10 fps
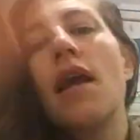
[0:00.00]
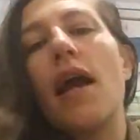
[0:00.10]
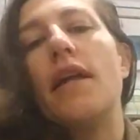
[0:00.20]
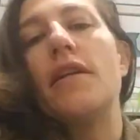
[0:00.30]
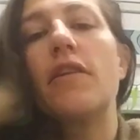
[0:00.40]

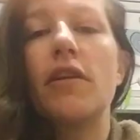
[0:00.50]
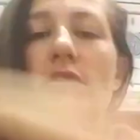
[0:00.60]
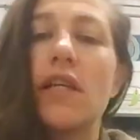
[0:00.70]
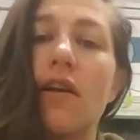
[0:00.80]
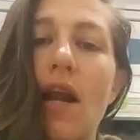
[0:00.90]
and you're
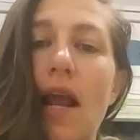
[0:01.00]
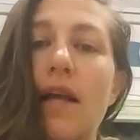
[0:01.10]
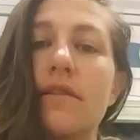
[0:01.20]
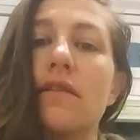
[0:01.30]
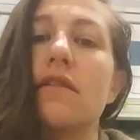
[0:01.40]
using your
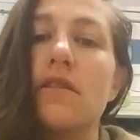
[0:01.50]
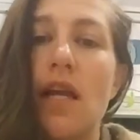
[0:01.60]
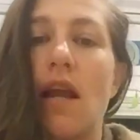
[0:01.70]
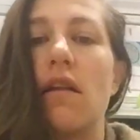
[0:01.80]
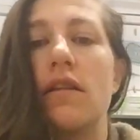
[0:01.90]
hands as a
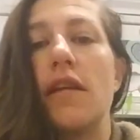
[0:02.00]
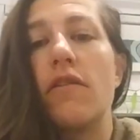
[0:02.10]
channel of the